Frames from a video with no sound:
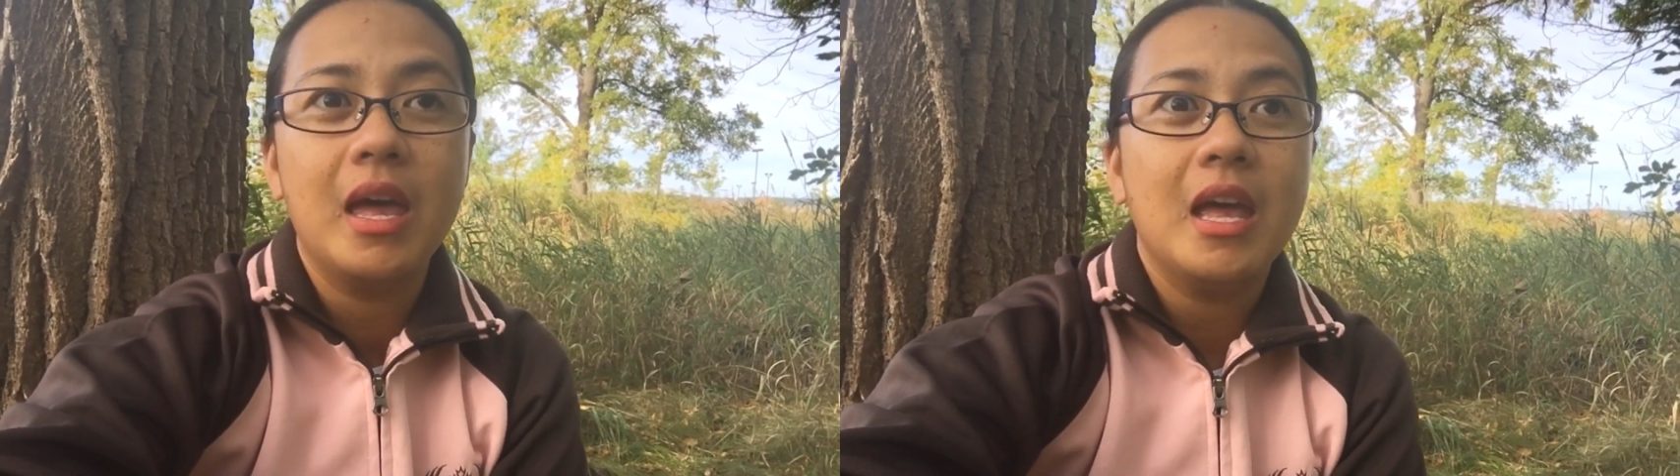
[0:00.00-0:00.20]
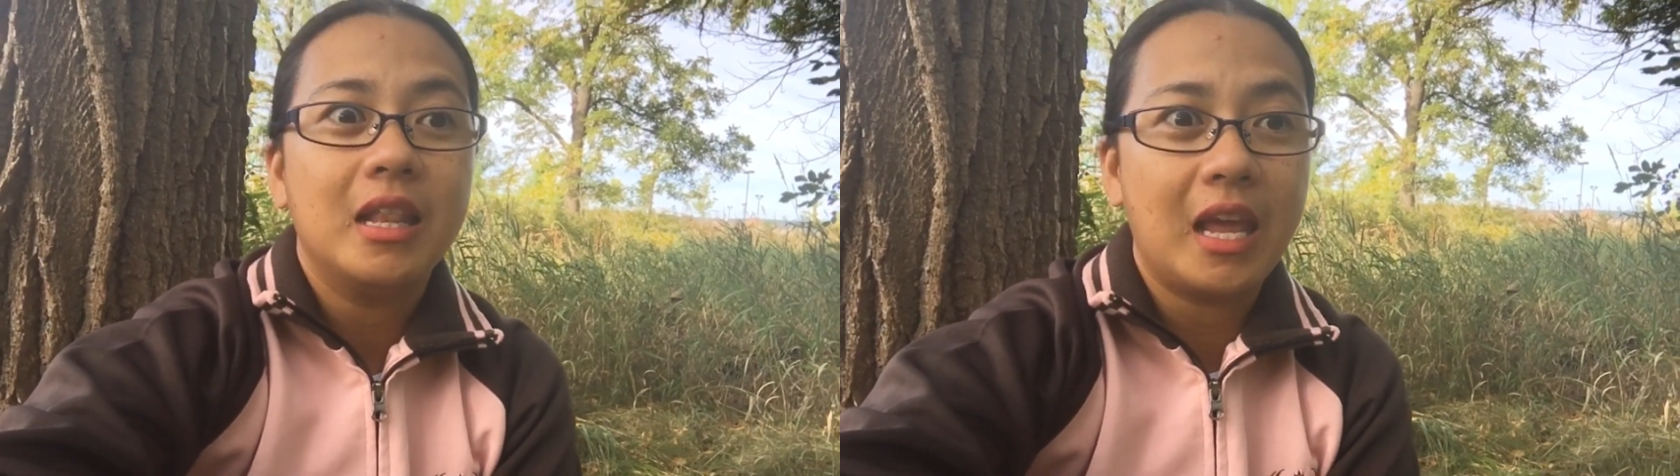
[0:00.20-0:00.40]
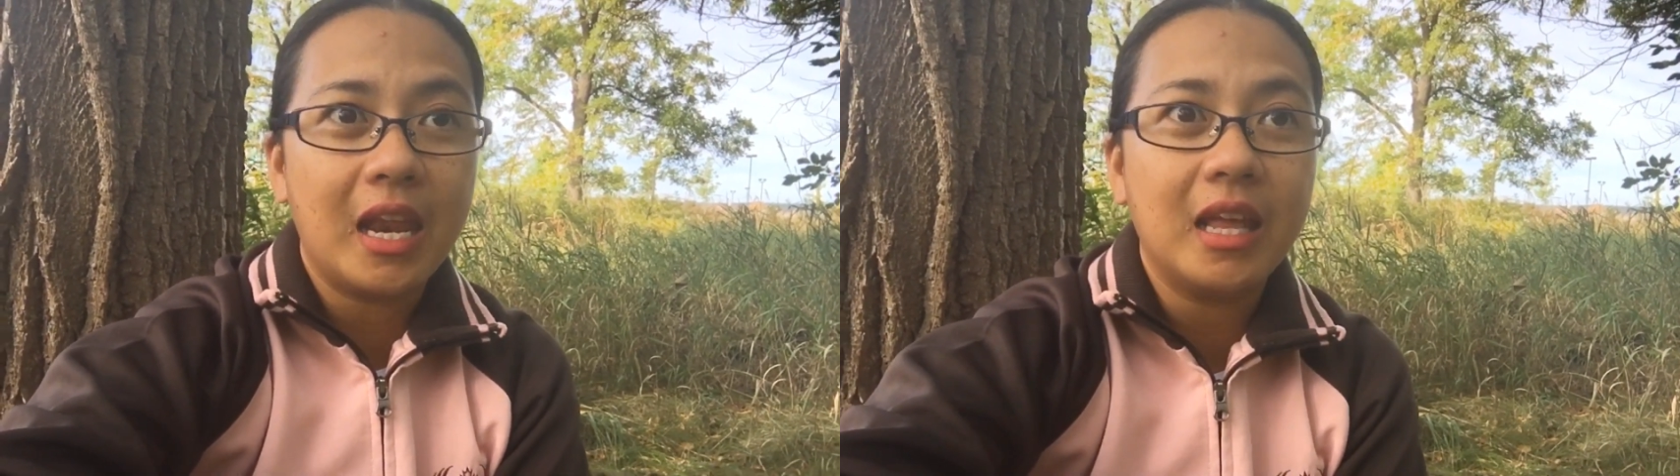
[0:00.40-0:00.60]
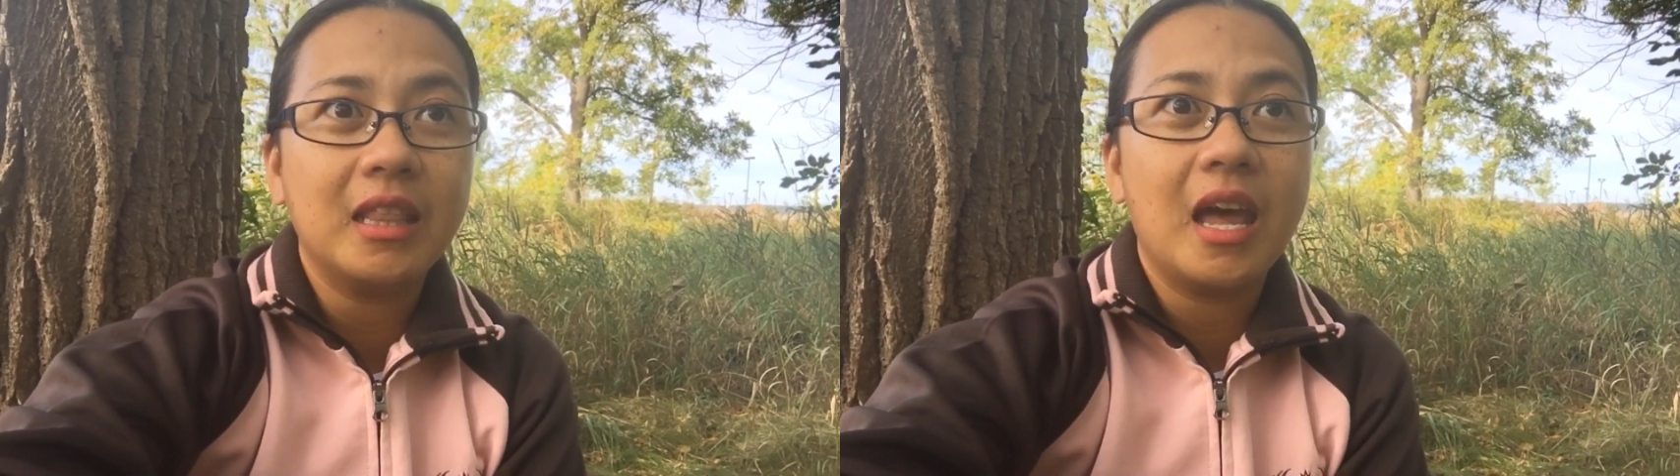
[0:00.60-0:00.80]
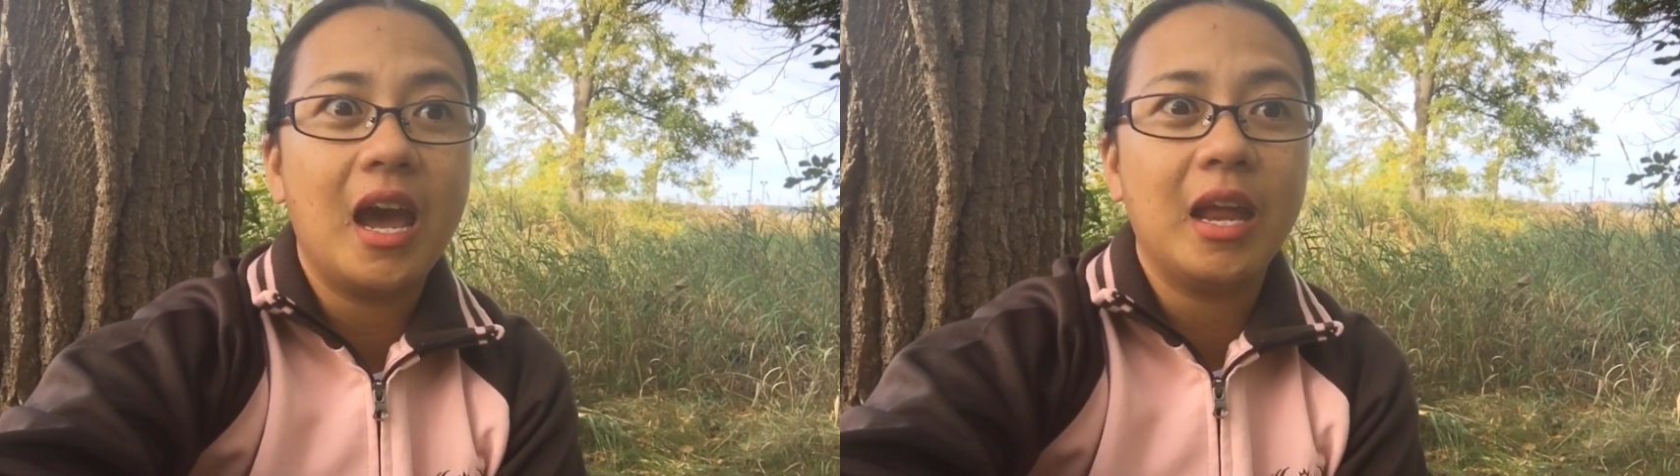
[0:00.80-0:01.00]
late at
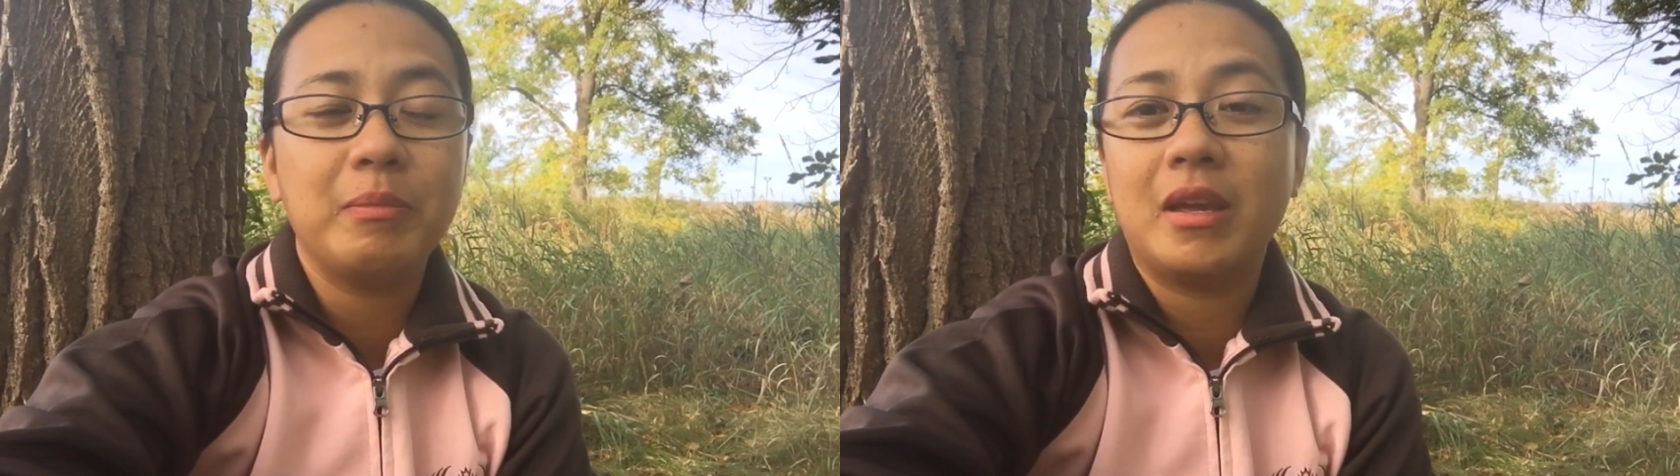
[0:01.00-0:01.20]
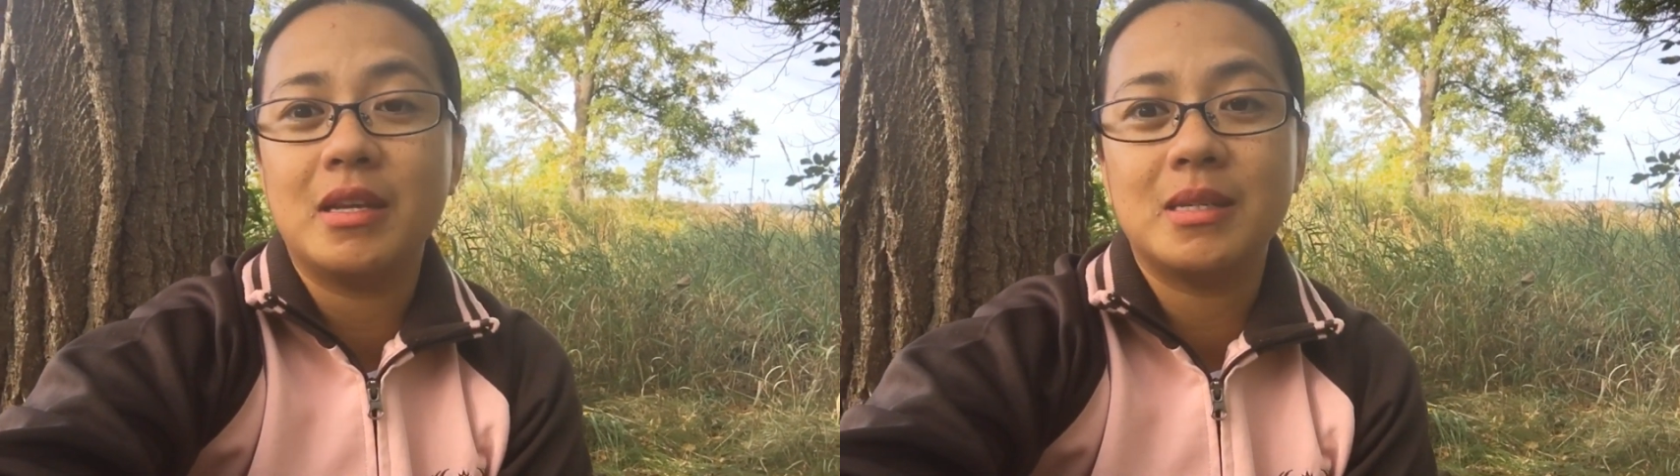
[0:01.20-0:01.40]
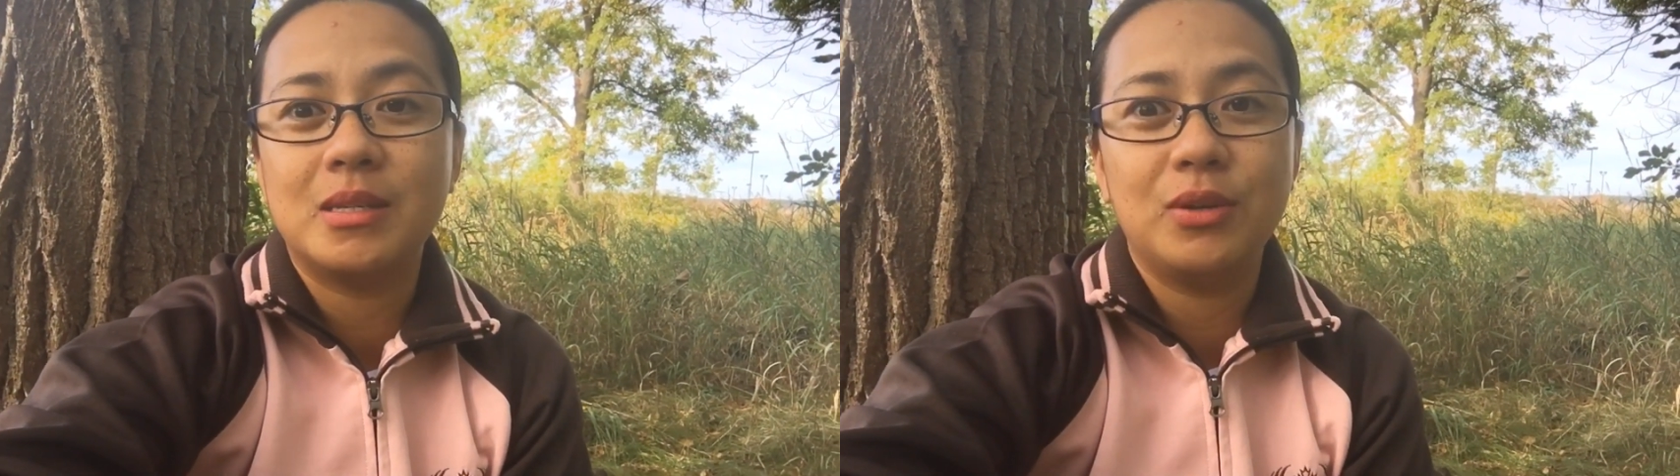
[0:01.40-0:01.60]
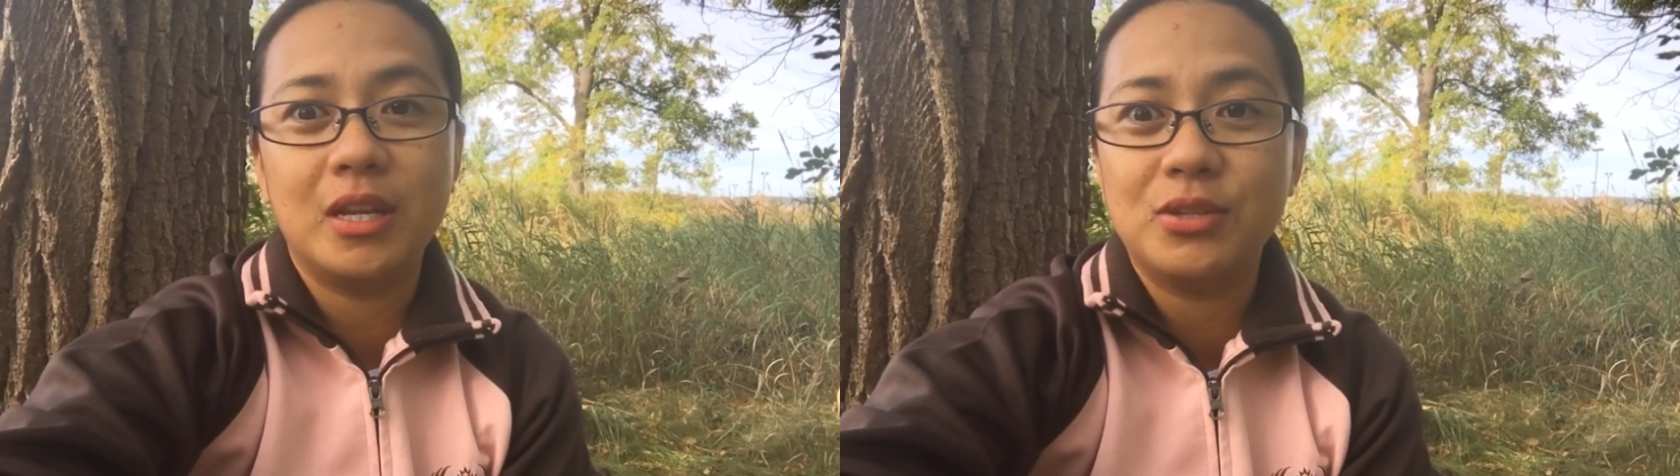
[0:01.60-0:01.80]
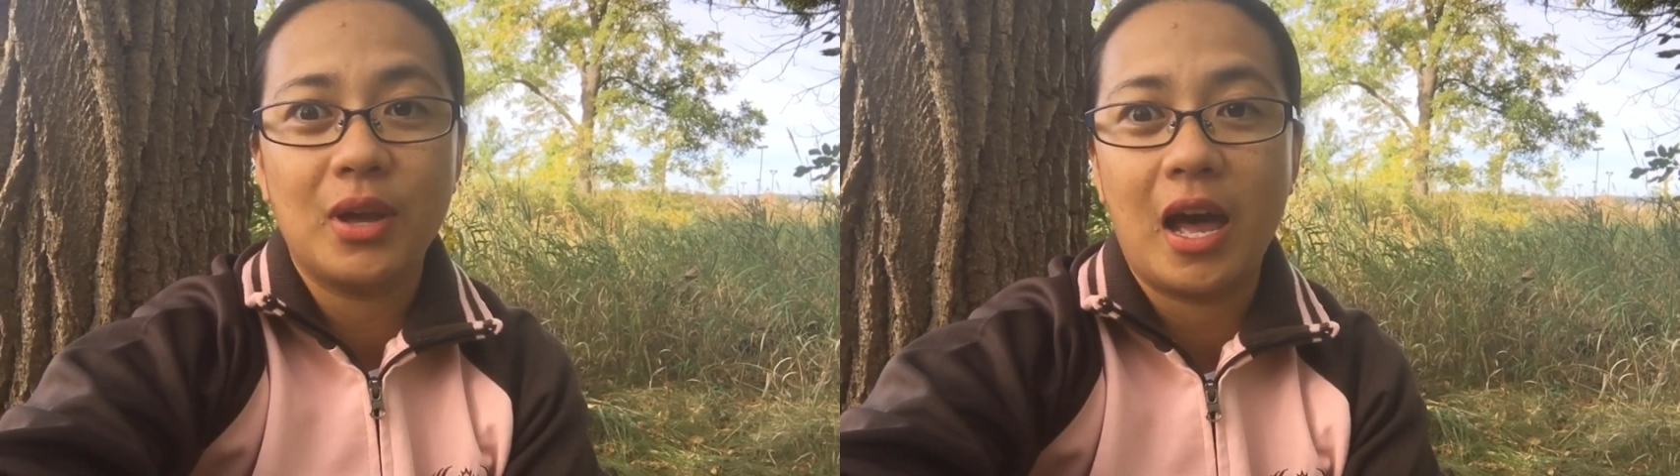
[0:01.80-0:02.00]
night because you need
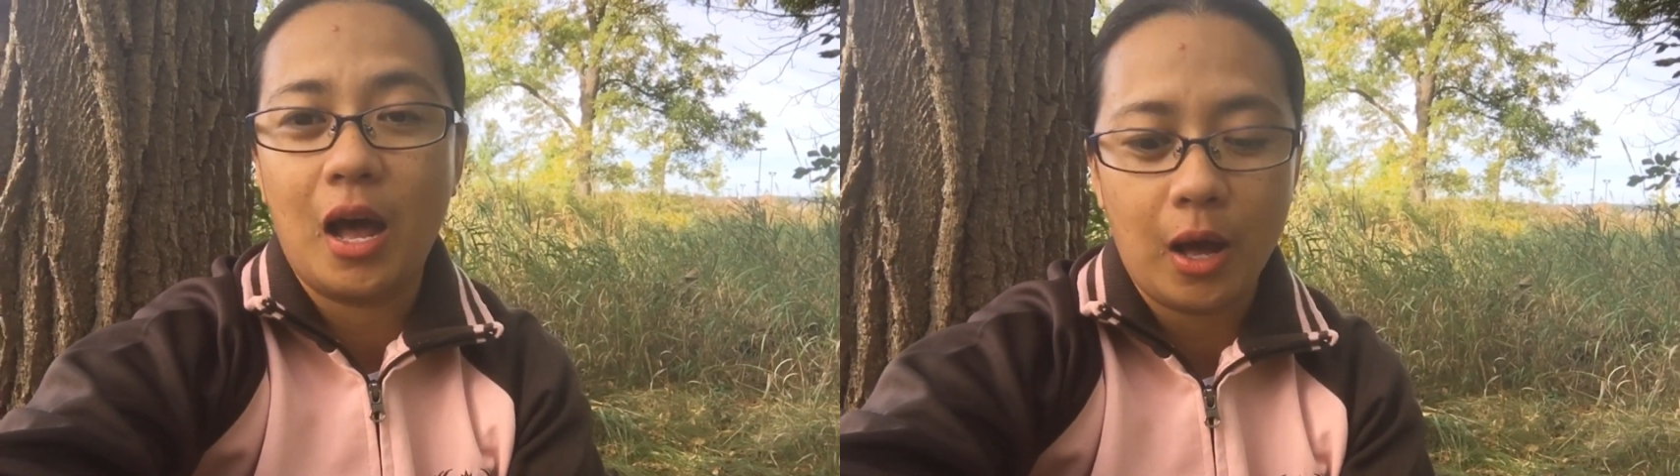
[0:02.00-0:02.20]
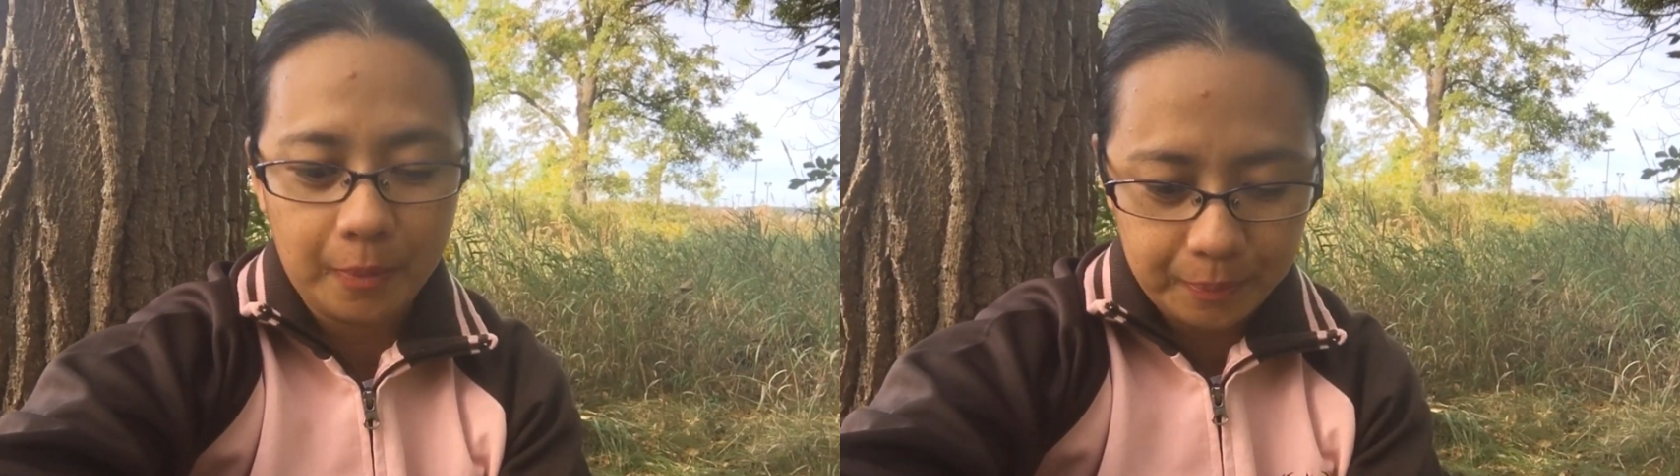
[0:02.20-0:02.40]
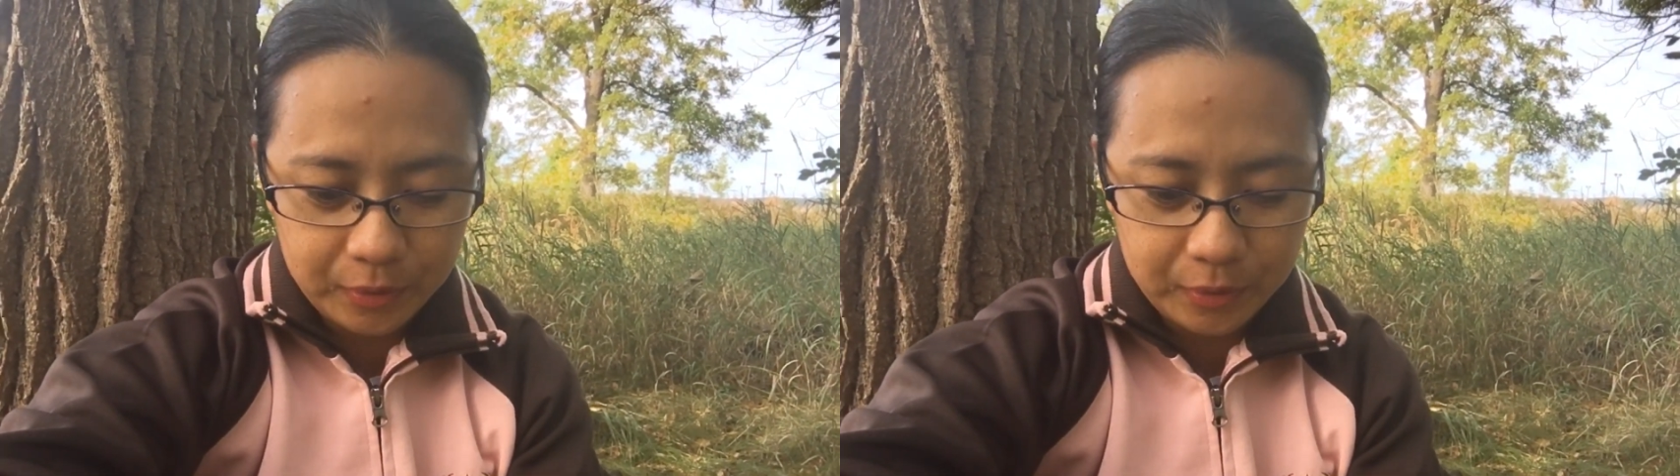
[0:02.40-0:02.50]
to help